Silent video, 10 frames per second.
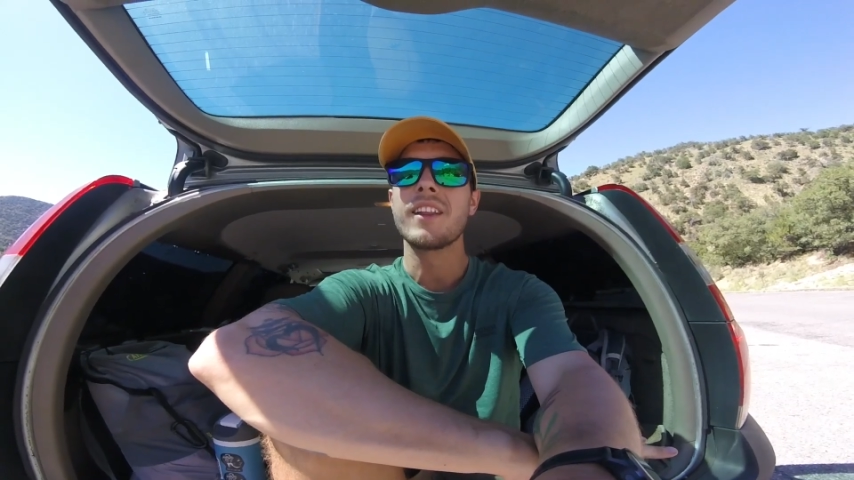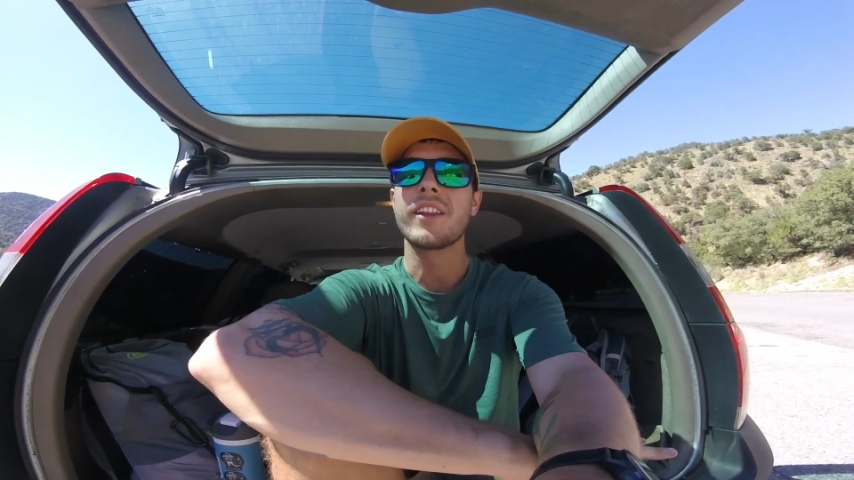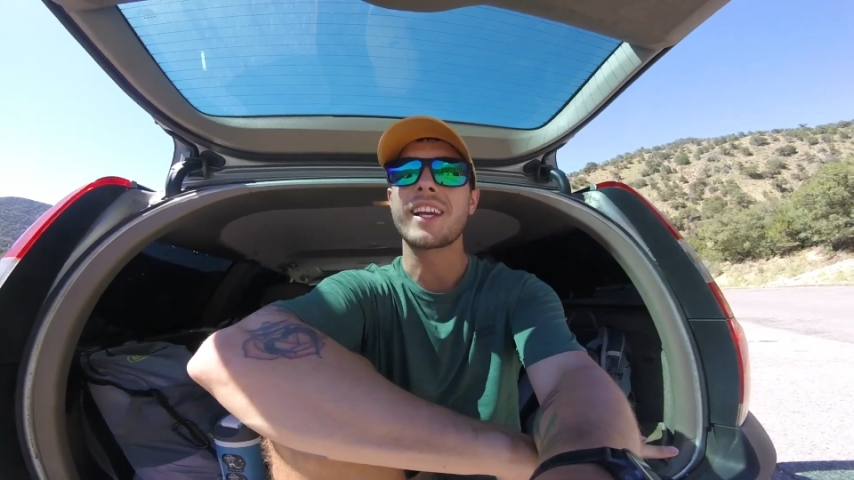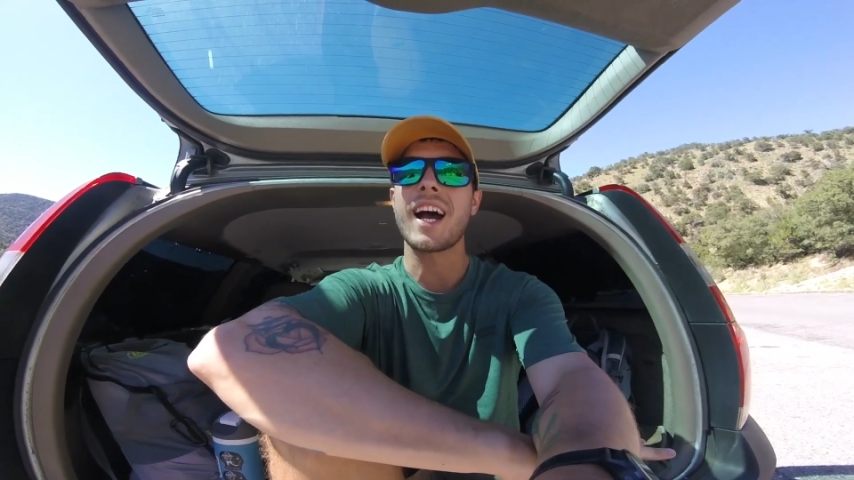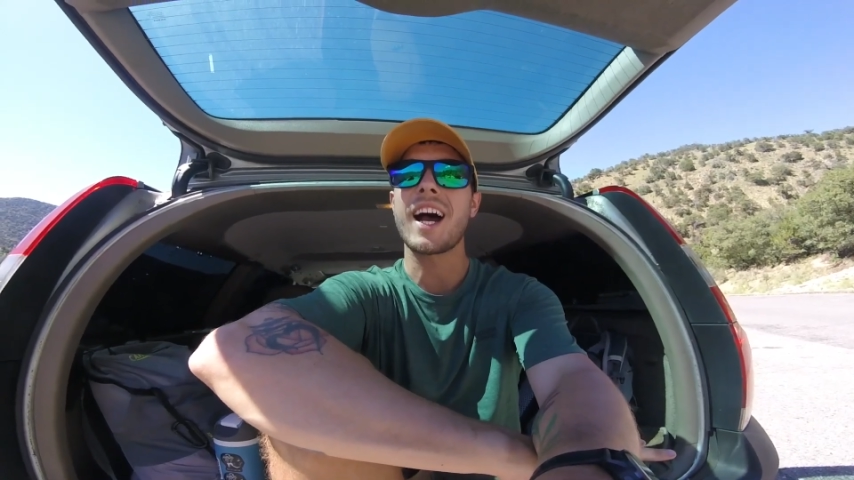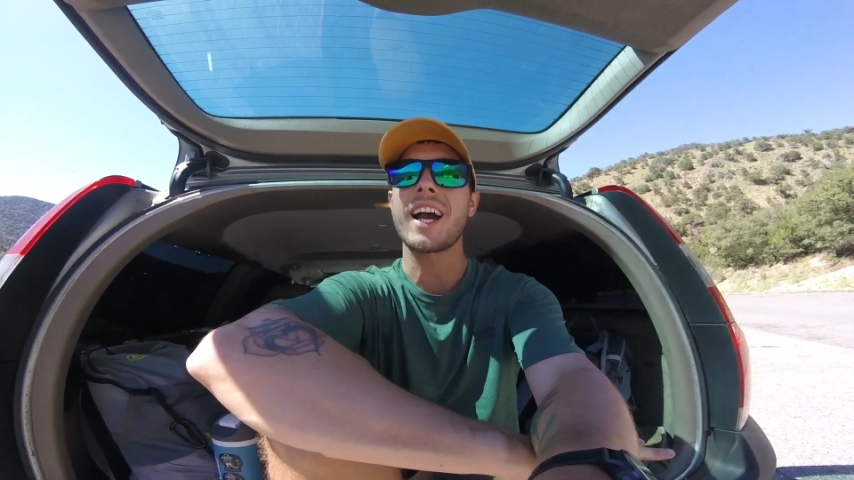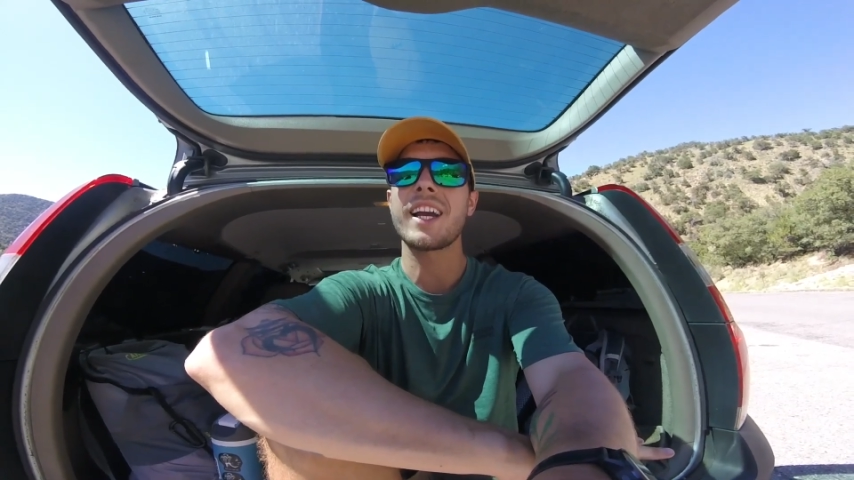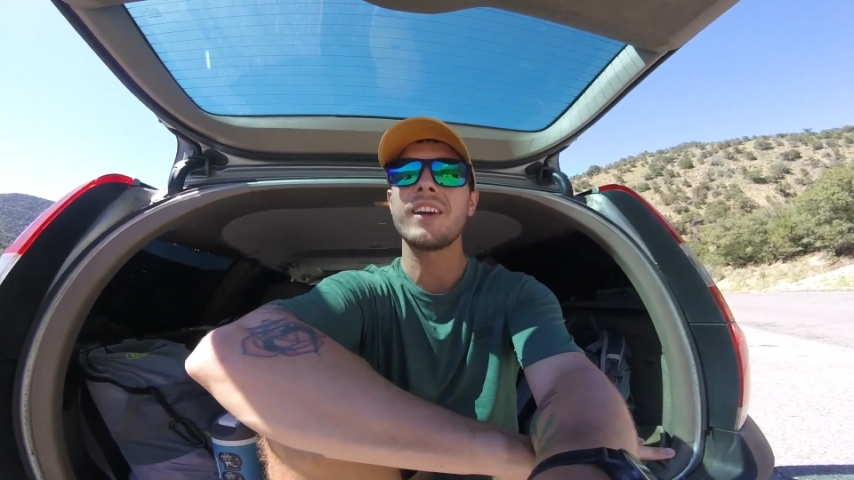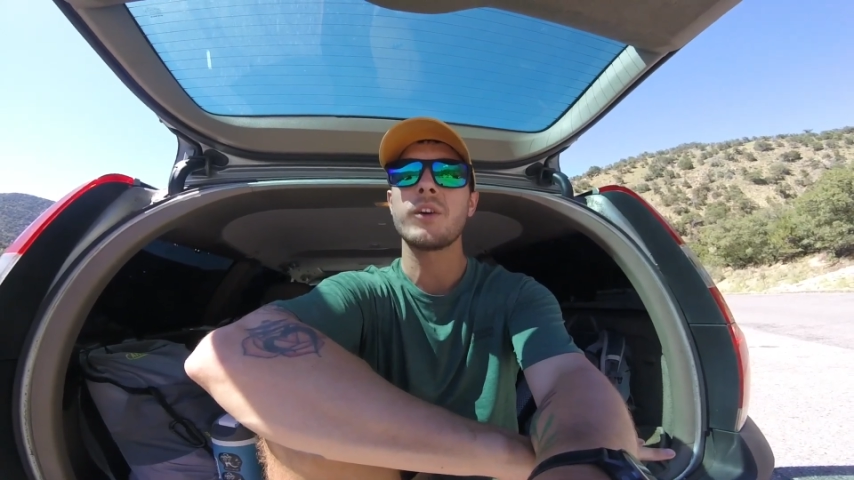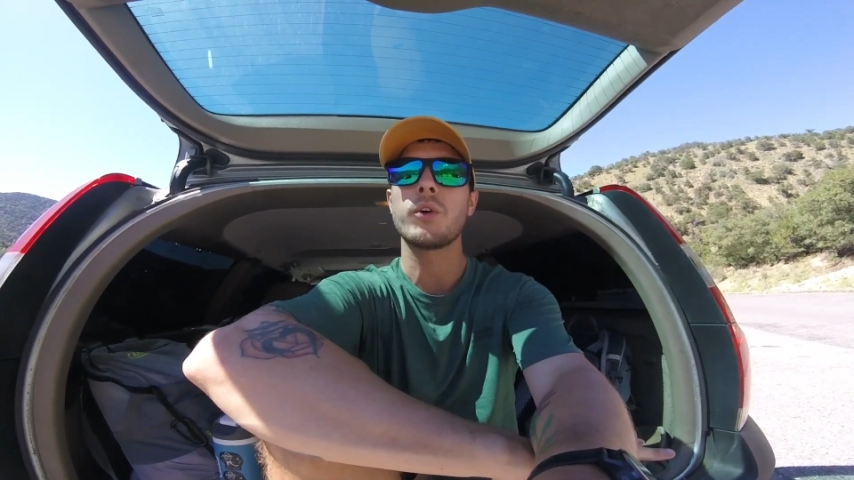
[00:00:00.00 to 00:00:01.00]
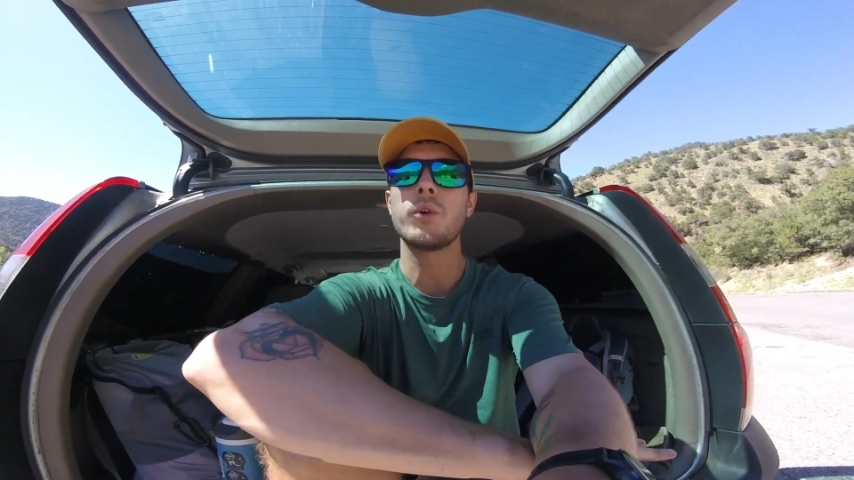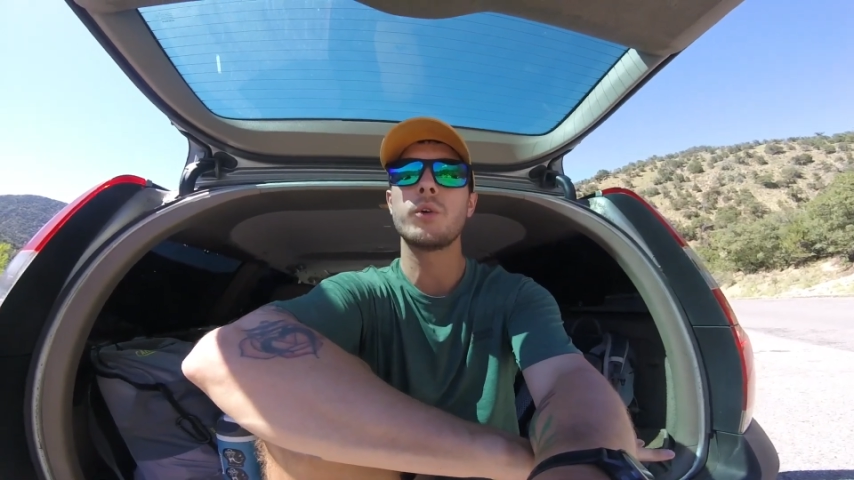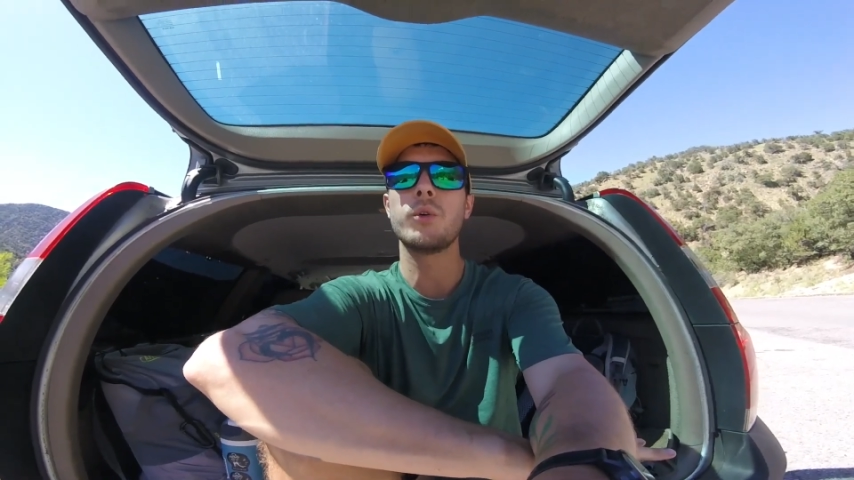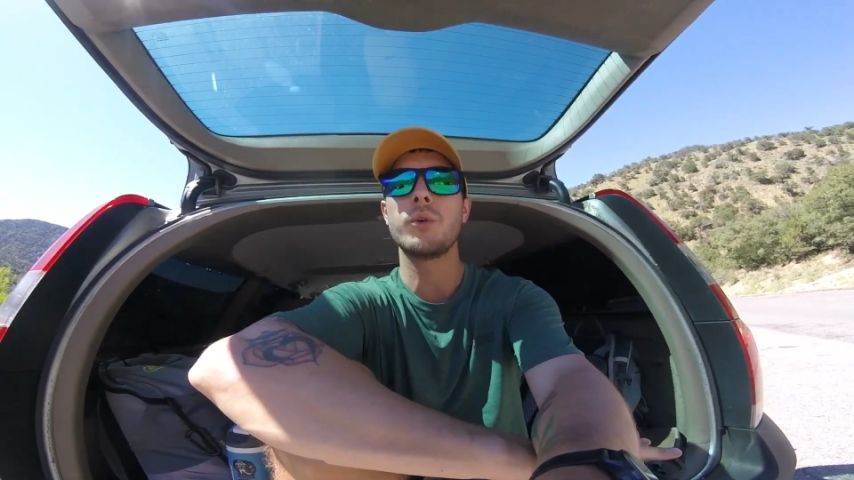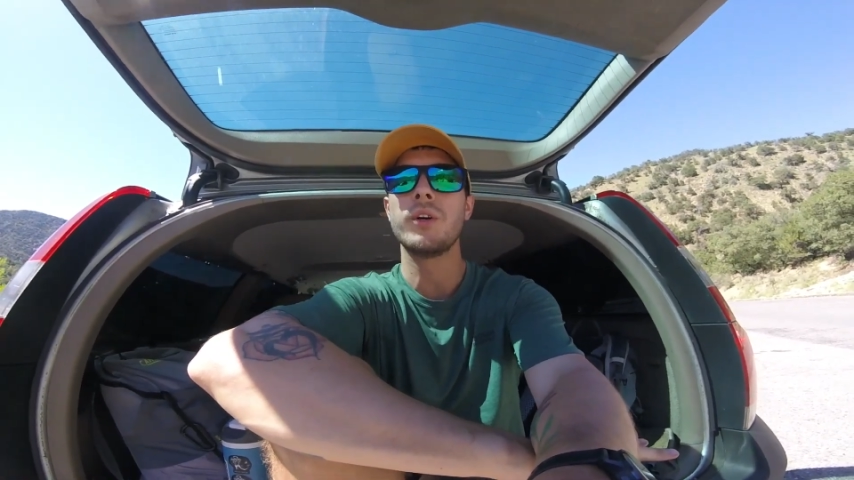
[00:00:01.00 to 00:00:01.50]
the guy
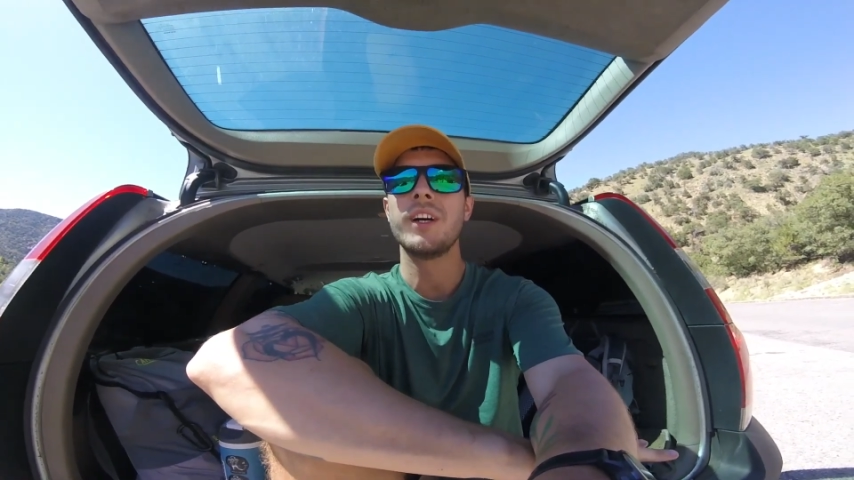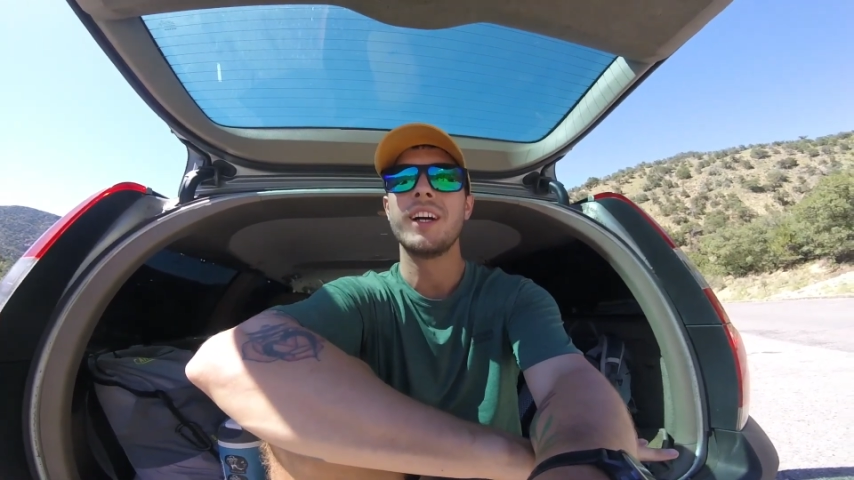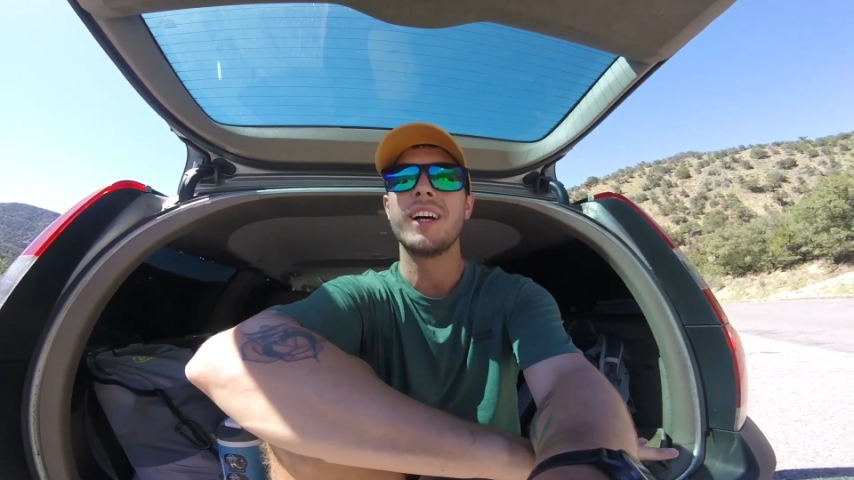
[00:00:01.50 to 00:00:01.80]
who